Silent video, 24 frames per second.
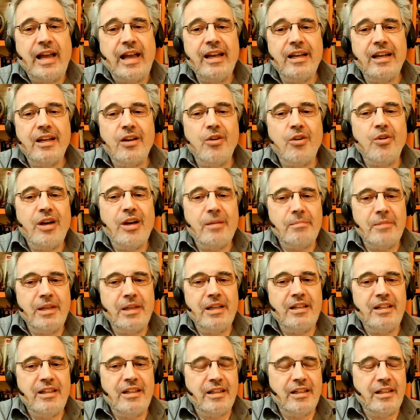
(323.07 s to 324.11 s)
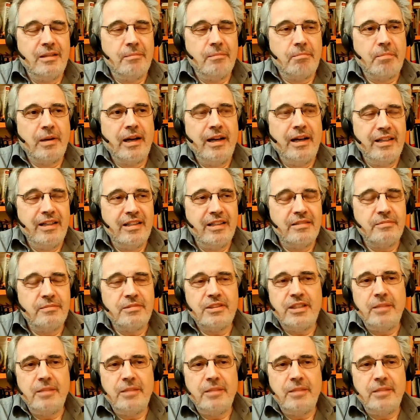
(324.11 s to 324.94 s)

Anglo-American empire